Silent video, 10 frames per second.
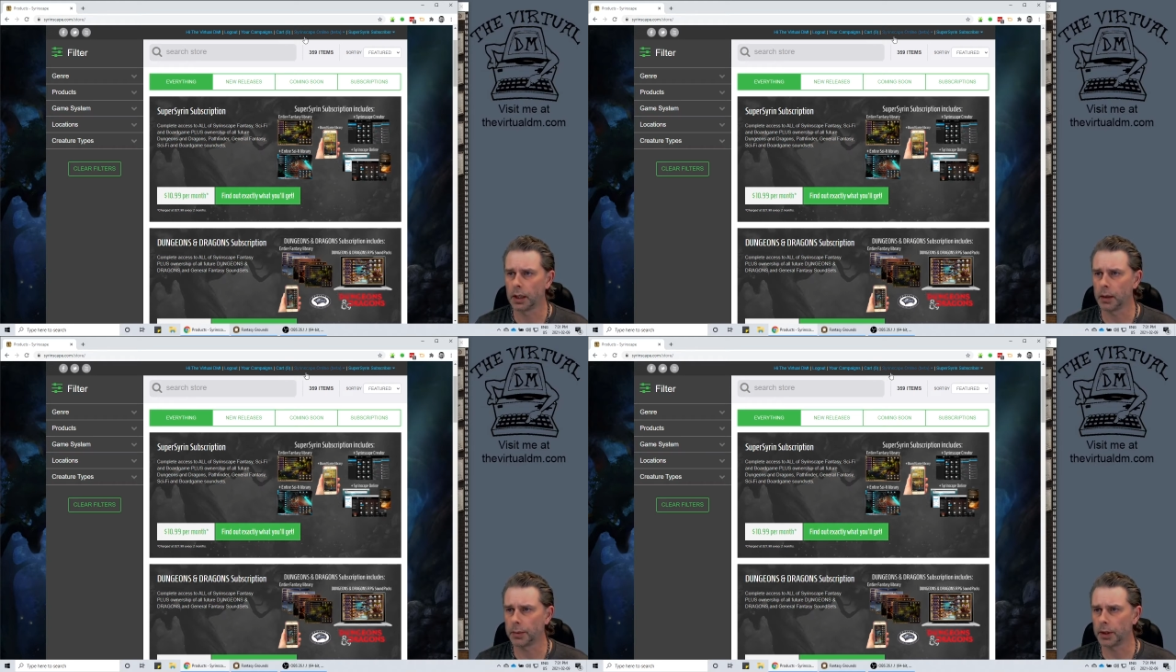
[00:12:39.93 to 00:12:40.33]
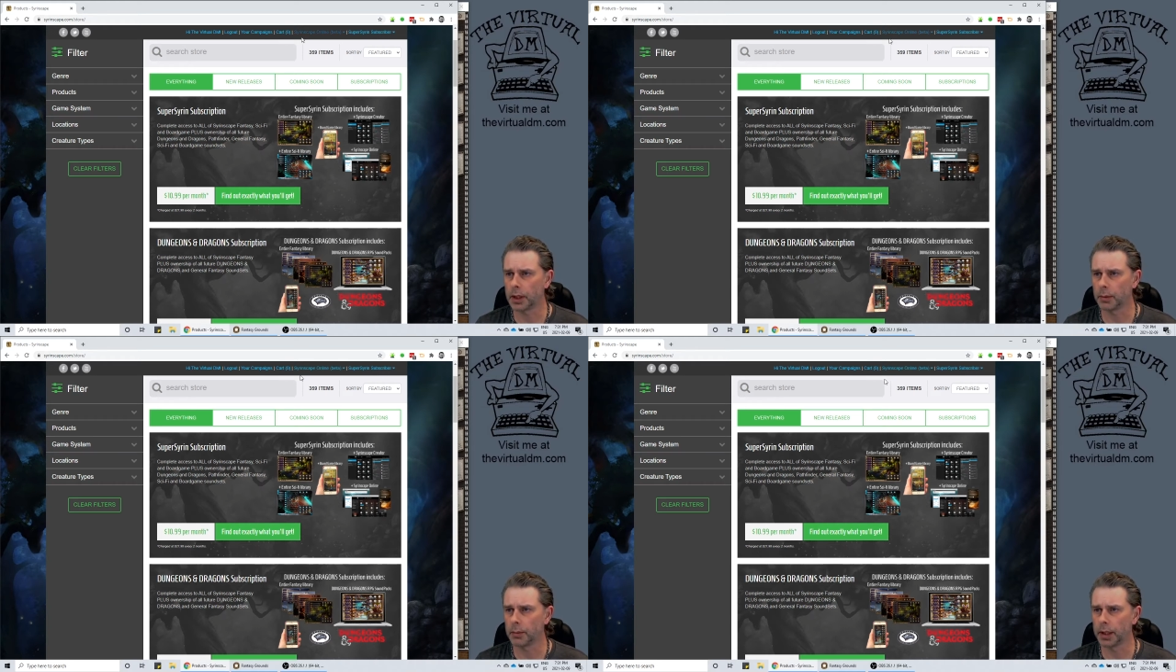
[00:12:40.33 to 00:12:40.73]
and I'm going to
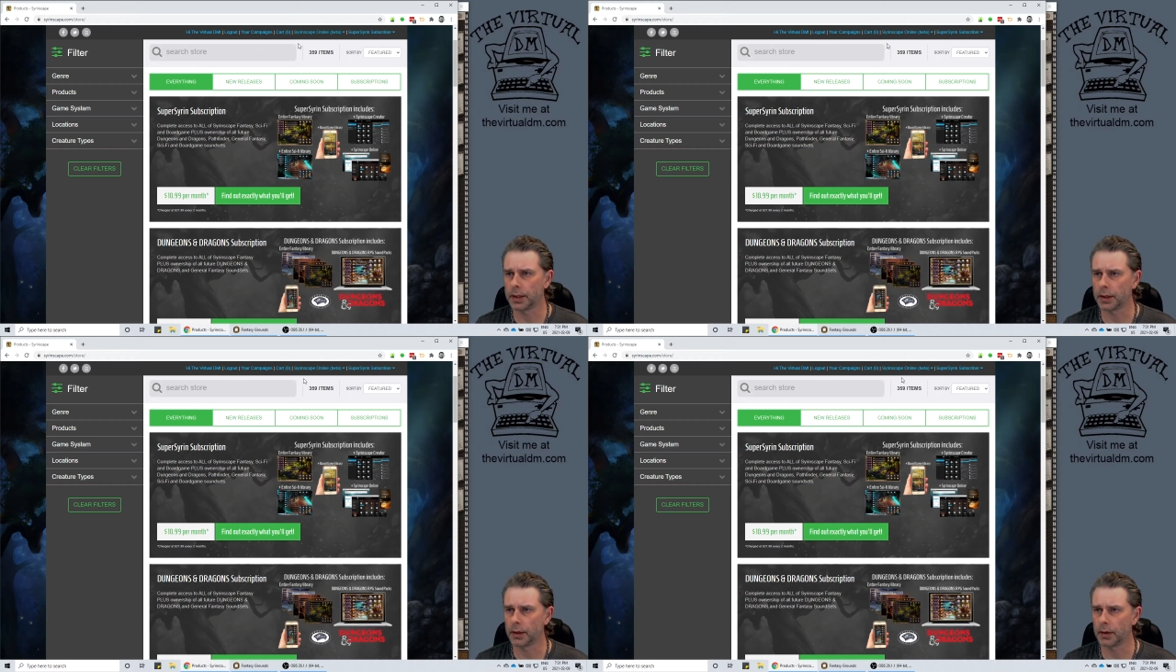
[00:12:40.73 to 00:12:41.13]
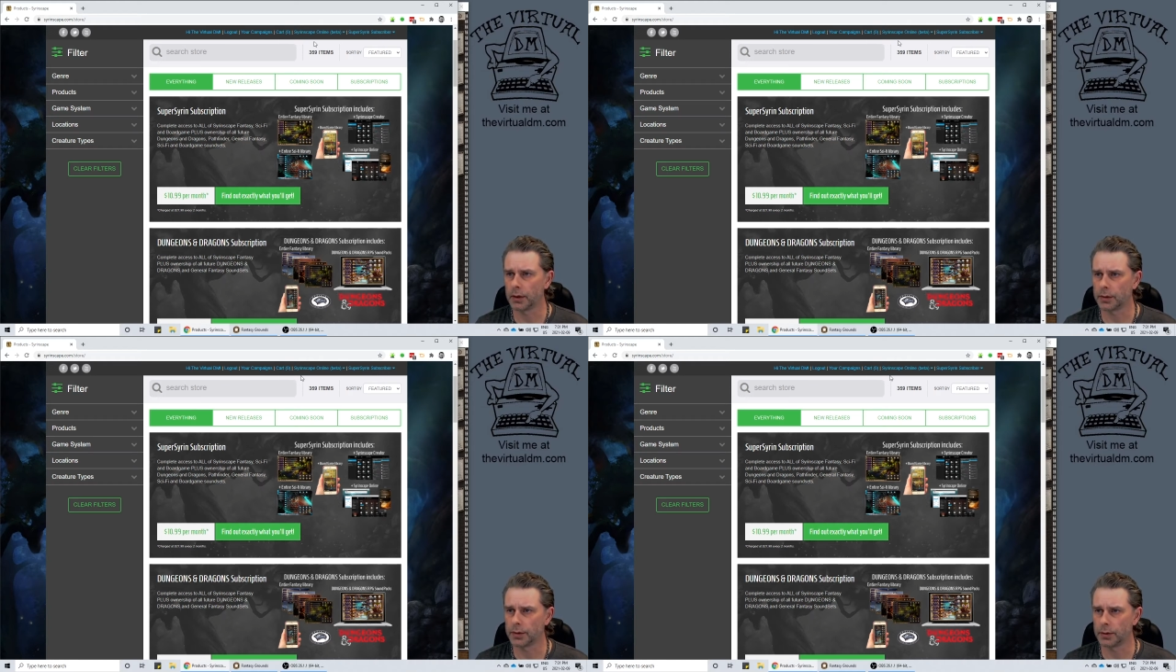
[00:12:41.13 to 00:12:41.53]
come right
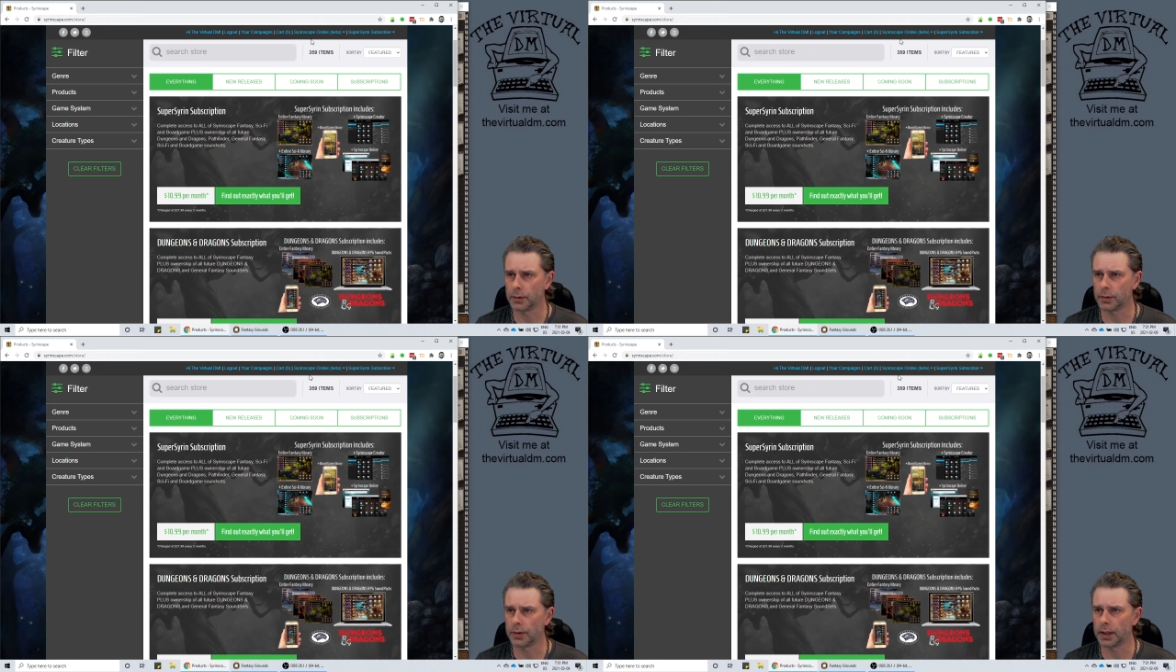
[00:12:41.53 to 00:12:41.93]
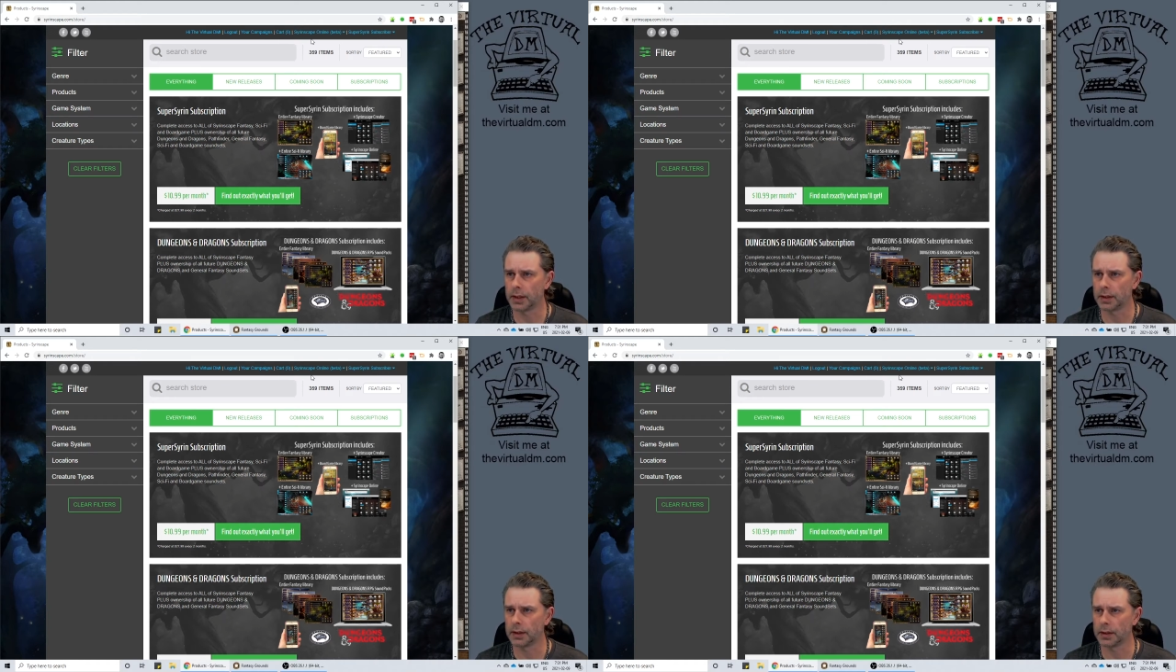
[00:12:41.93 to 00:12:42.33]
here to
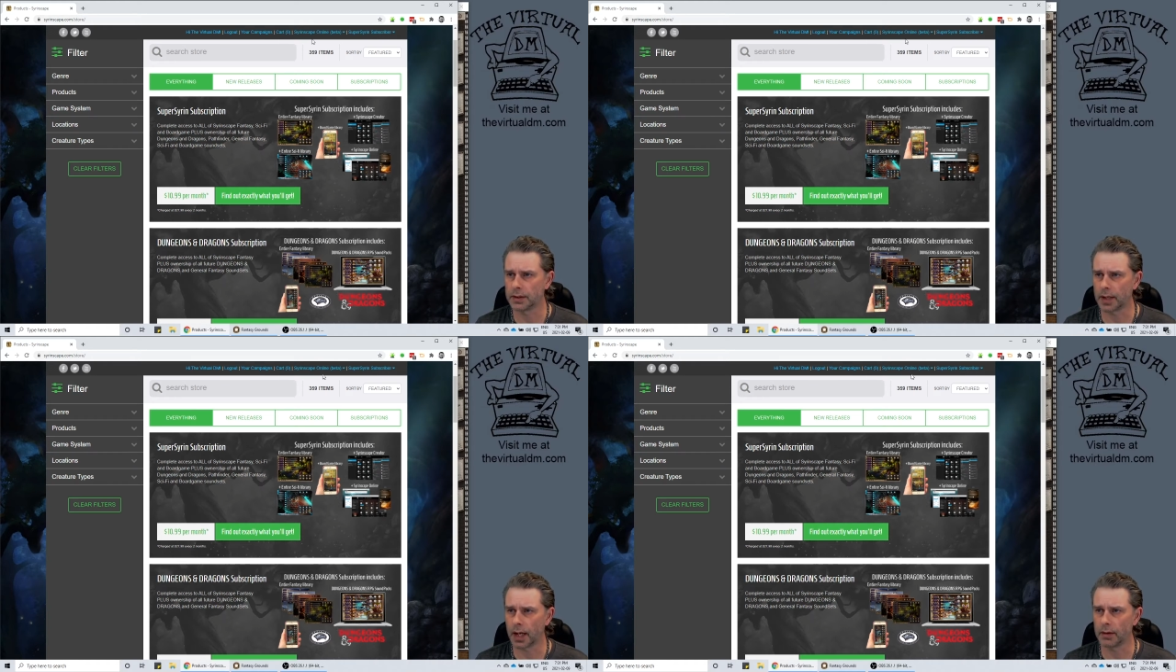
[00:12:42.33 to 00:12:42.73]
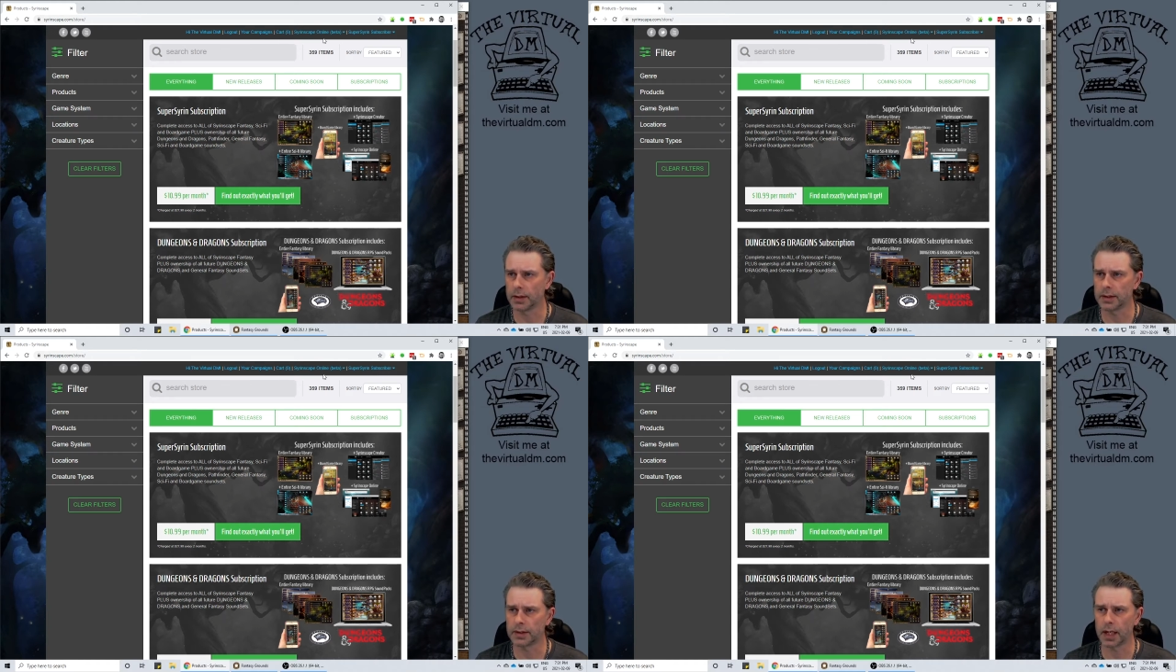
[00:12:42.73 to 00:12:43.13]
the
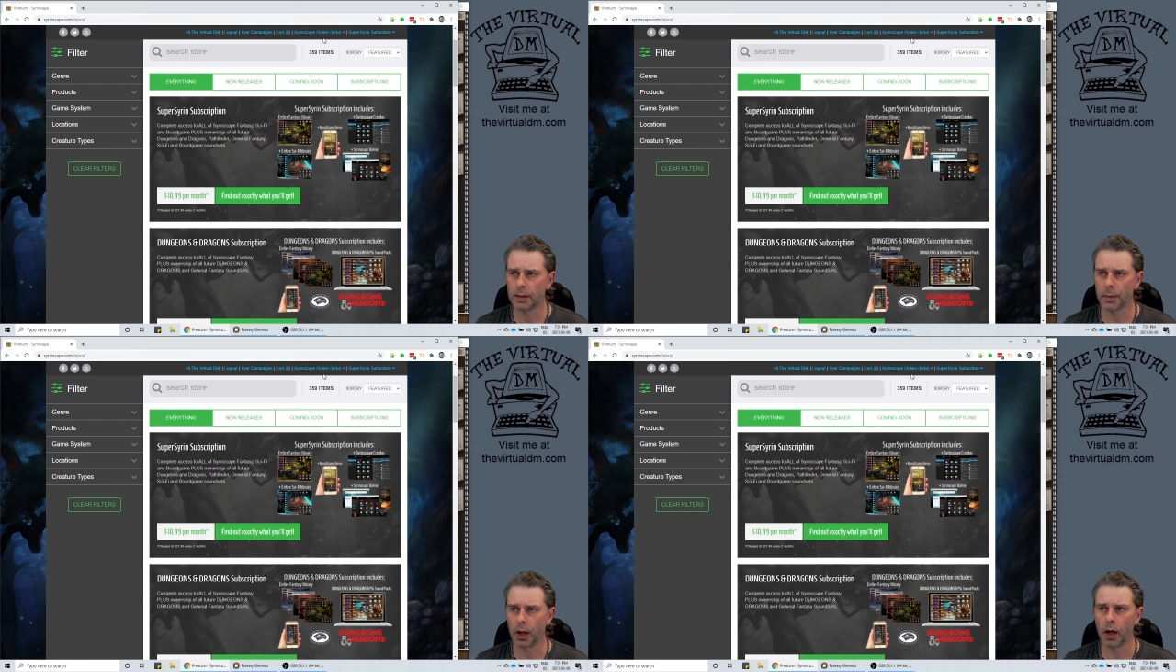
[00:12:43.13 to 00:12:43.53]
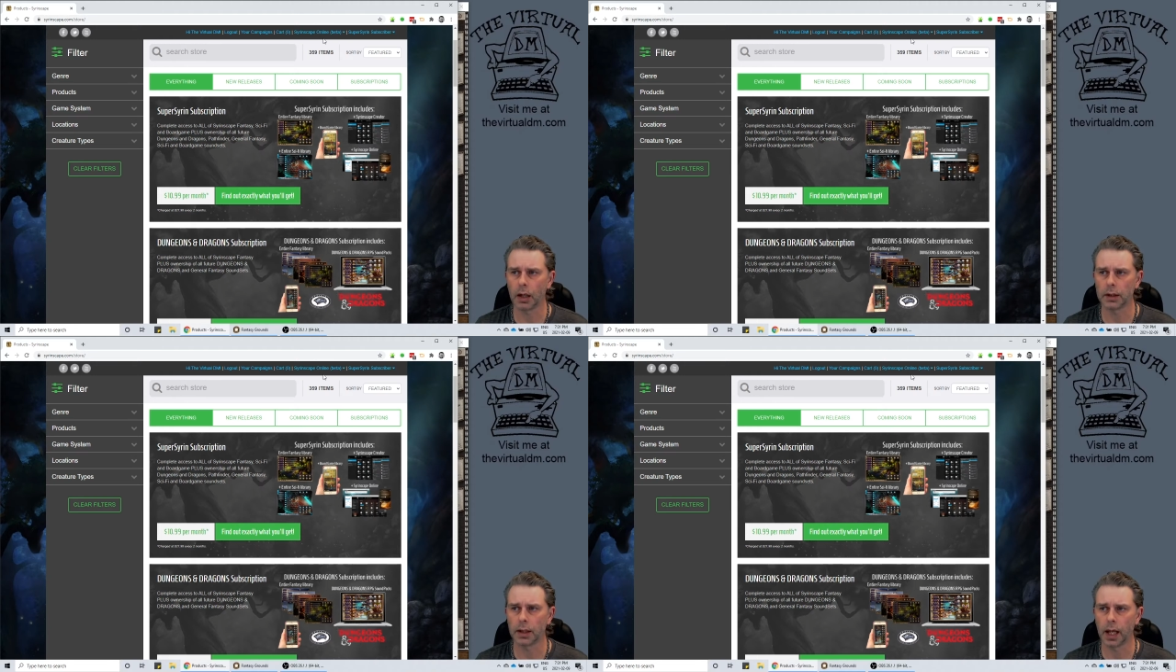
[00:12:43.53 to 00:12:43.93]
Syrinscape
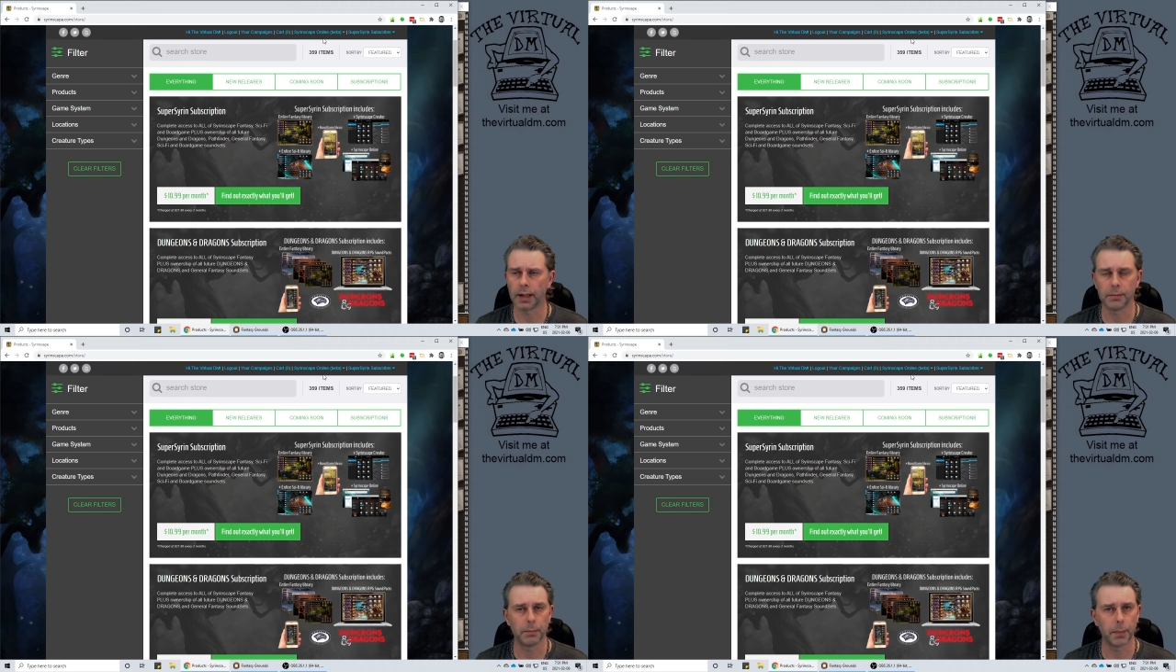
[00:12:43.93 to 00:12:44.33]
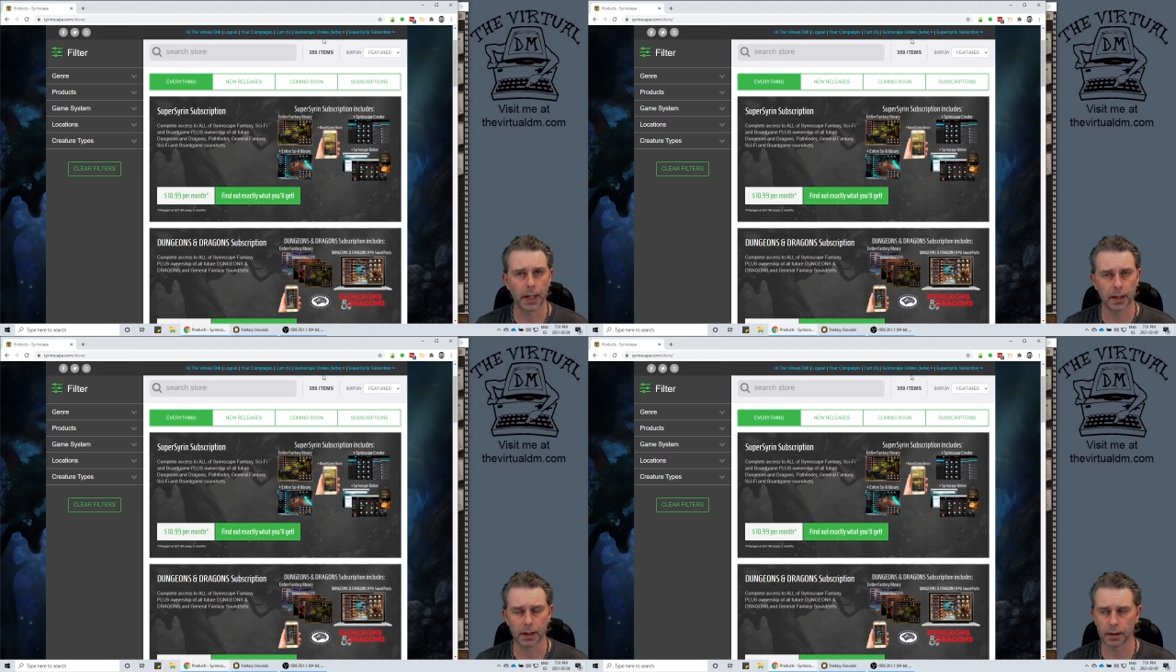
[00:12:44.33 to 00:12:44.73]
Online
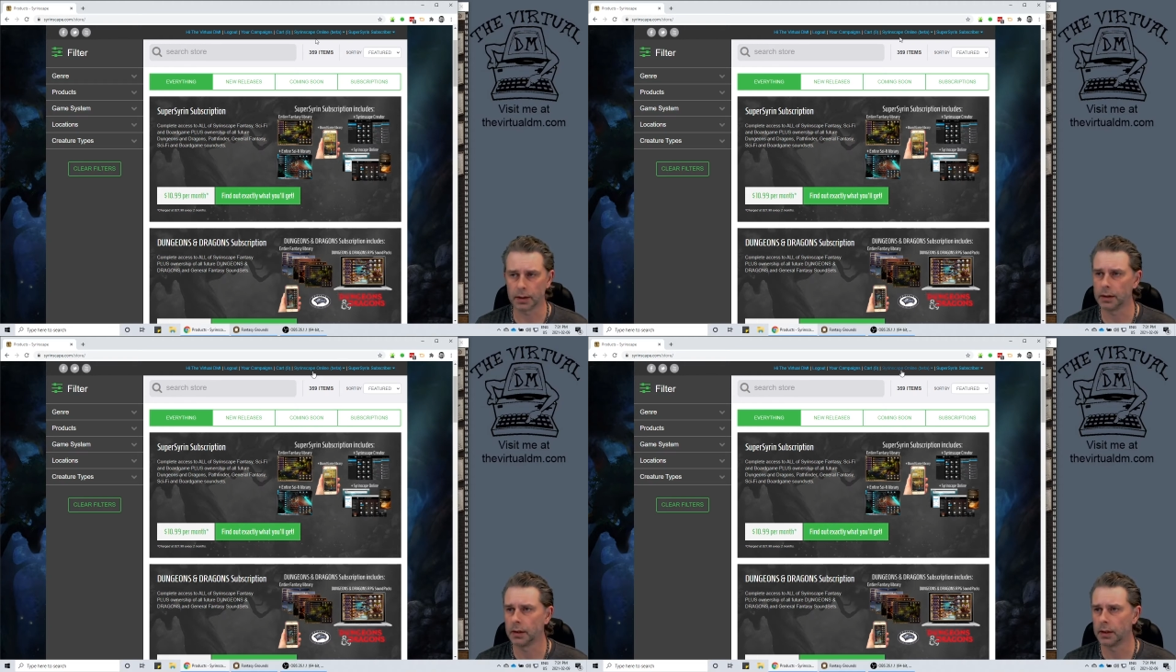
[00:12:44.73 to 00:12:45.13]
Beta.